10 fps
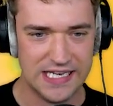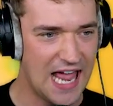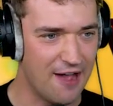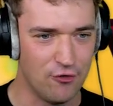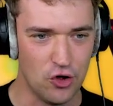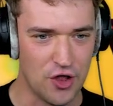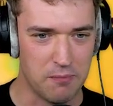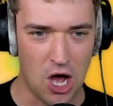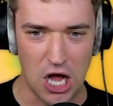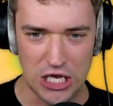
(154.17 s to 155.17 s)
Level them
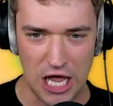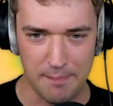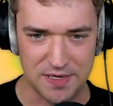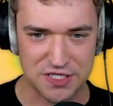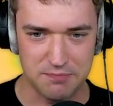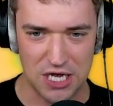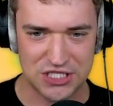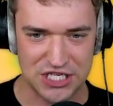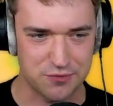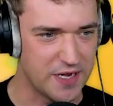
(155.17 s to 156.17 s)
all up as
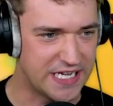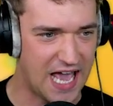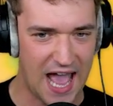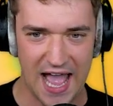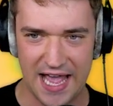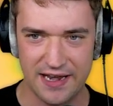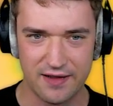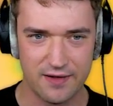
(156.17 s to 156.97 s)
much as we can.